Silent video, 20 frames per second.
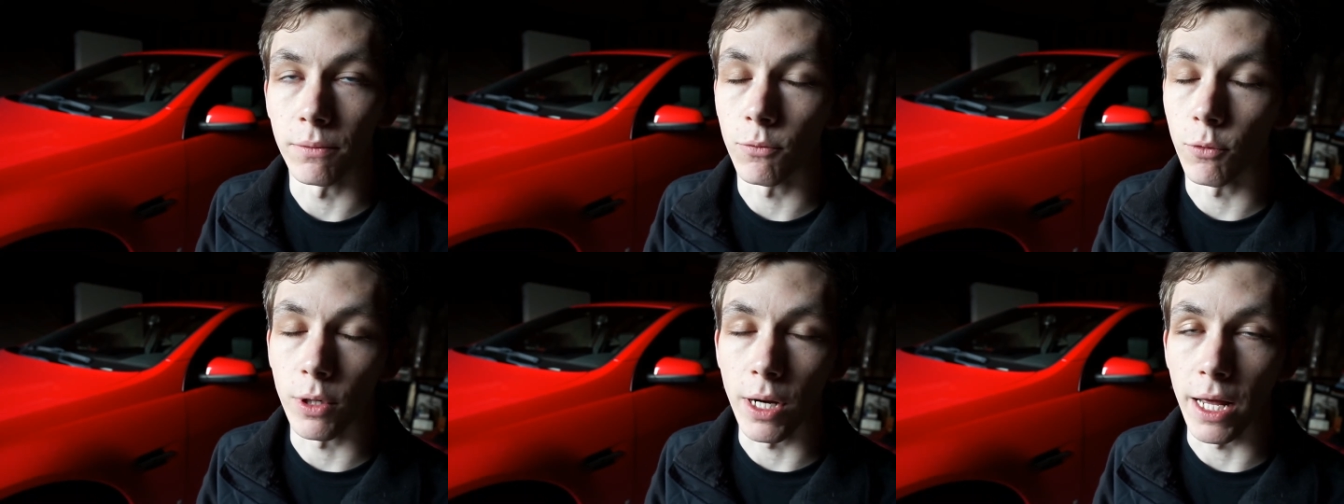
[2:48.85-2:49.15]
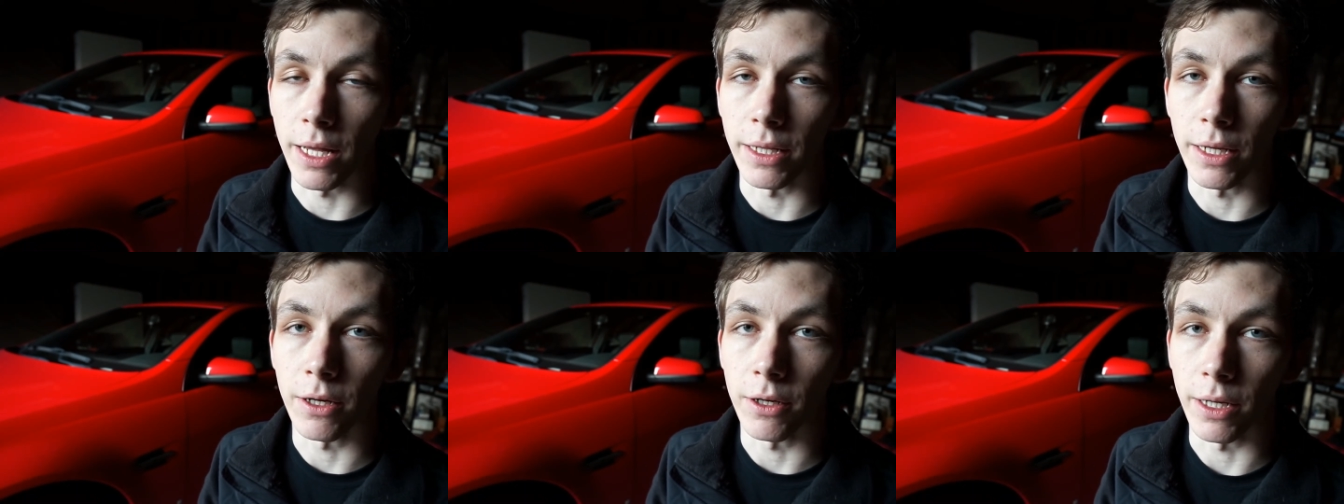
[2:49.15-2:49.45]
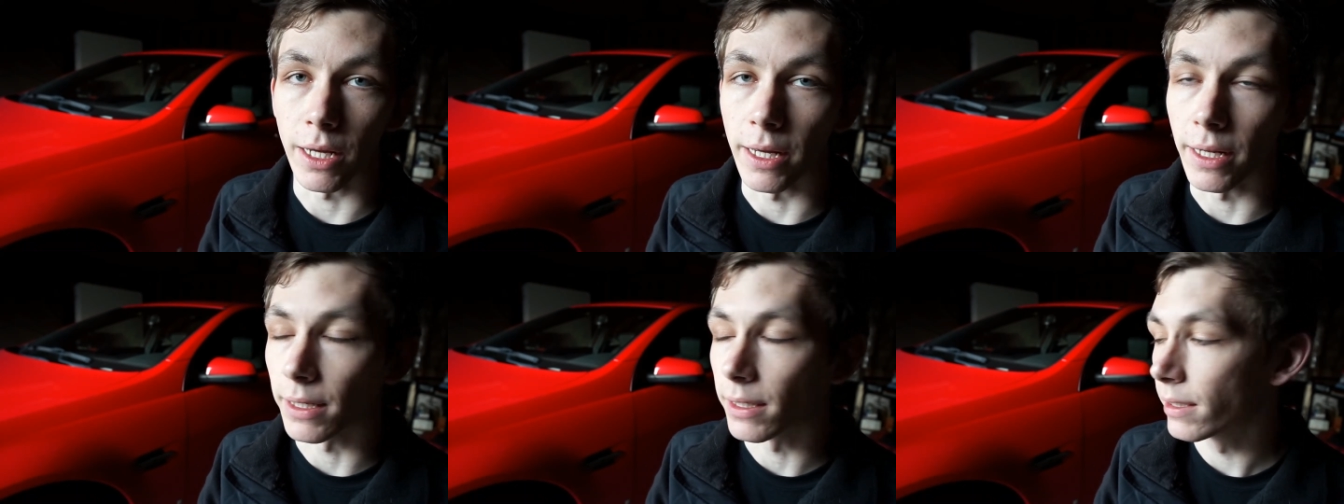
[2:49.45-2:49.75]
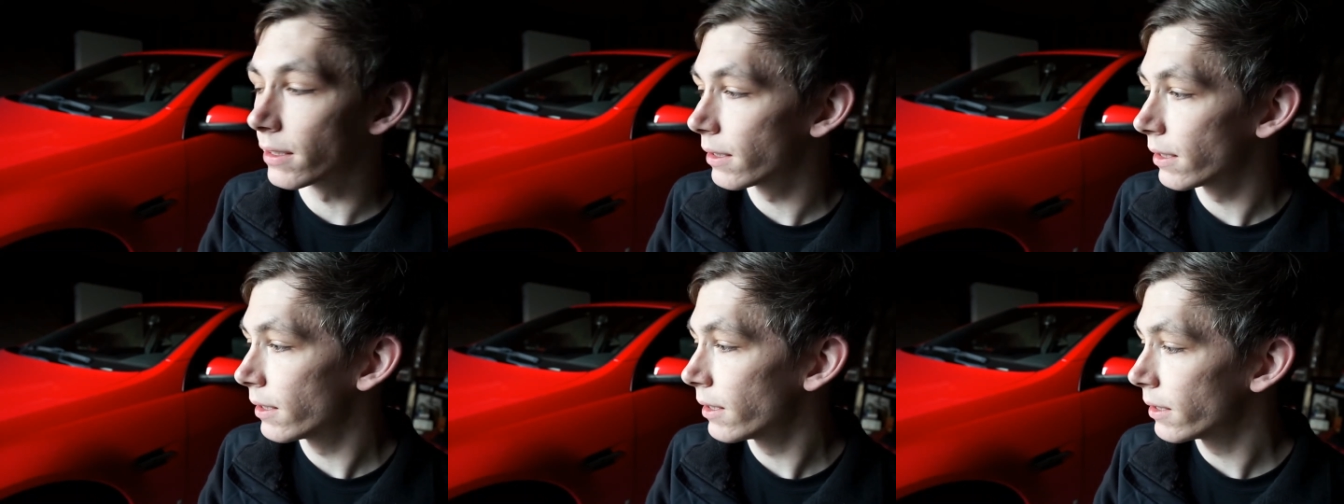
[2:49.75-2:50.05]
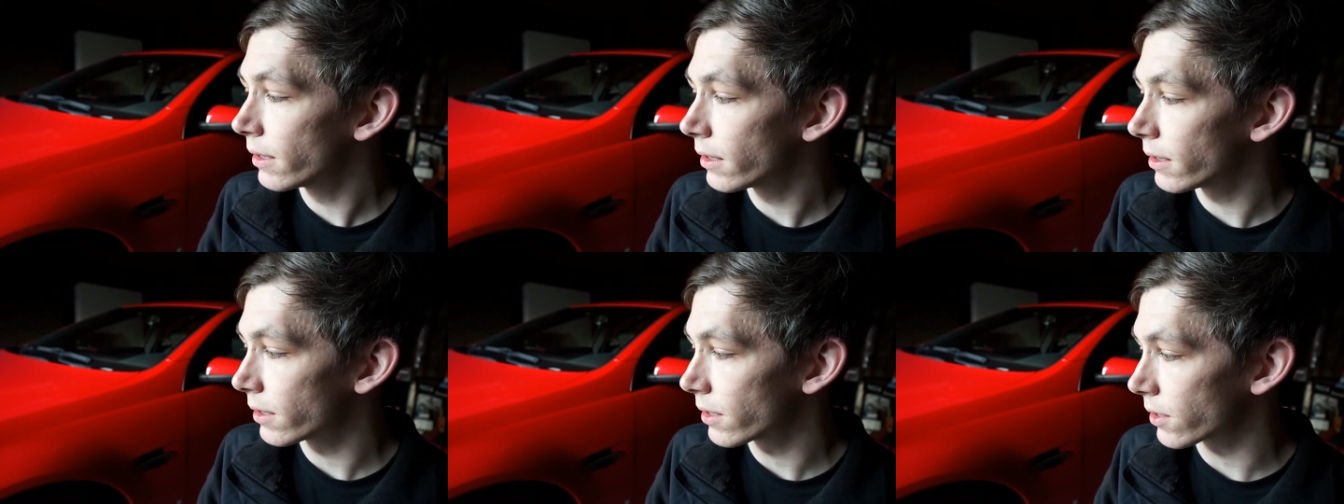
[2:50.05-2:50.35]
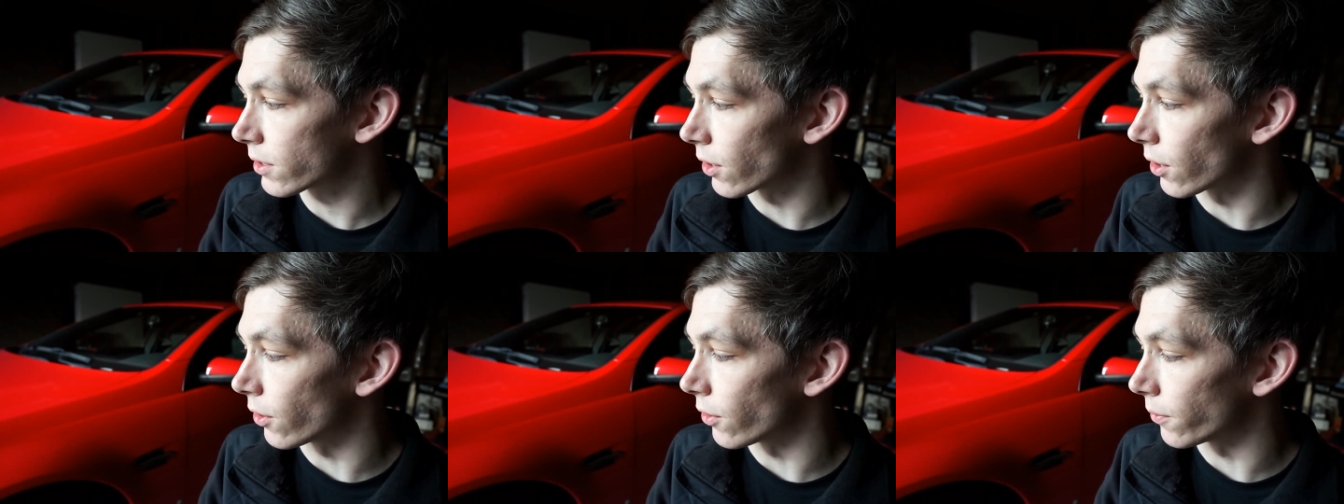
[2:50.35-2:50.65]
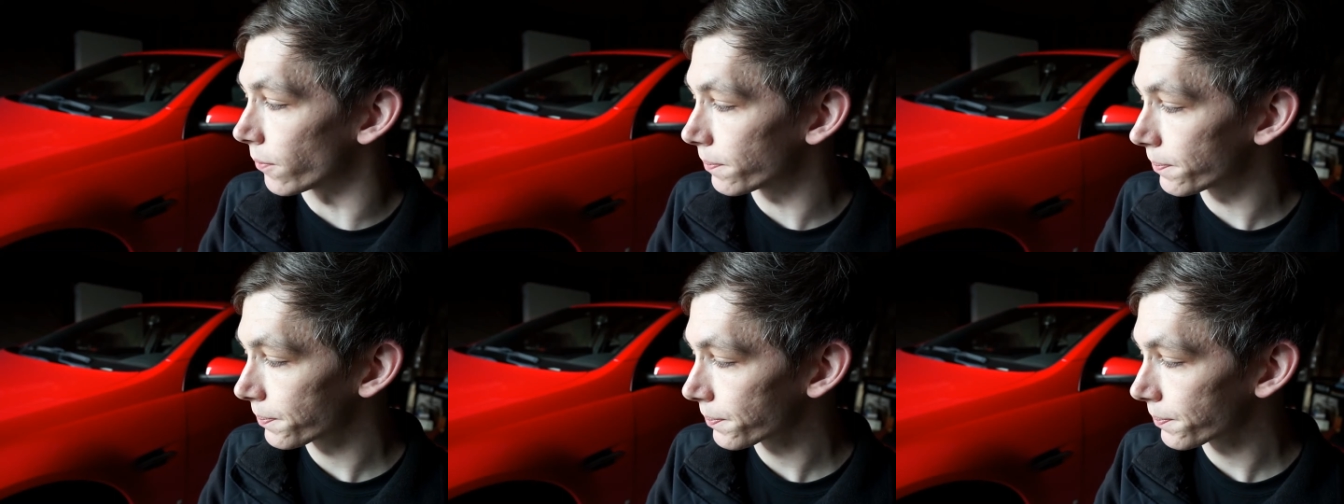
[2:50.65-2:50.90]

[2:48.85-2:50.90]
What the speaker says: We're not there yet. So,